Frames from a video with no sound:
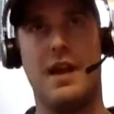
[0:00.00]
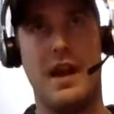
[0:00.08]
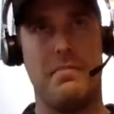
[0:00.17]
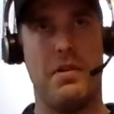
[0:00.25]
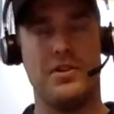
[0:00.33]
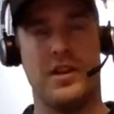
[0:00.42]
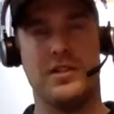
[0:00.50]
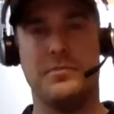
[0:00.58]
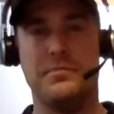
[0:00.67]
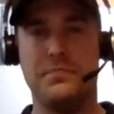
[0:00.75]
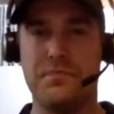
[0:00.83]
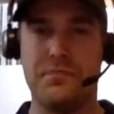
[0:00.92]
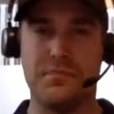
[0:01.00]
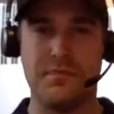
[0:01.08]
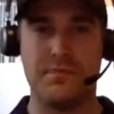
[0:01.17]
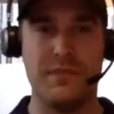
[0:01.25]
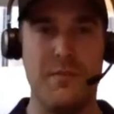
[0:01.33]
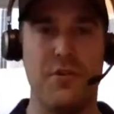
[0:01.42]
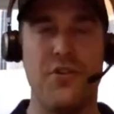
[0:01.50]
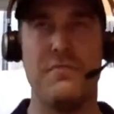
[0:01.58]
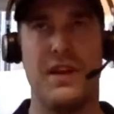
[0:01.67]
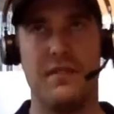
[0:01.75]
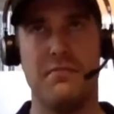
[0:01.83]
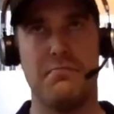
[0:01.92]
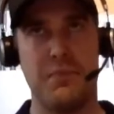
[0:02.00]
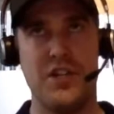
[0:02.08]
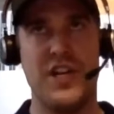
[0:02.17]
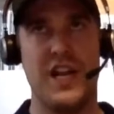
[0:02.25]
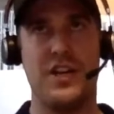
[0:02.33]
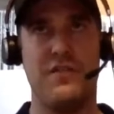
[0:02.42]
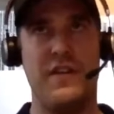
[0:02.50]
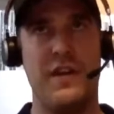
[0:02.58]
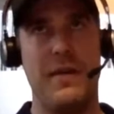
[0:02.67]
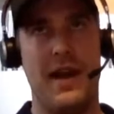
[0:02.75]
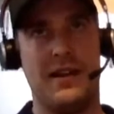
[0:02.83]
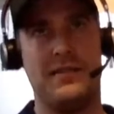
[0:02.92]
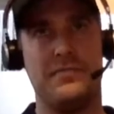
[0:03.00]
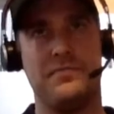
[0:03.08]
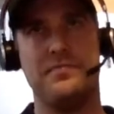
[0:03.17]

I apologize. Improvement. Appreciate good feedback.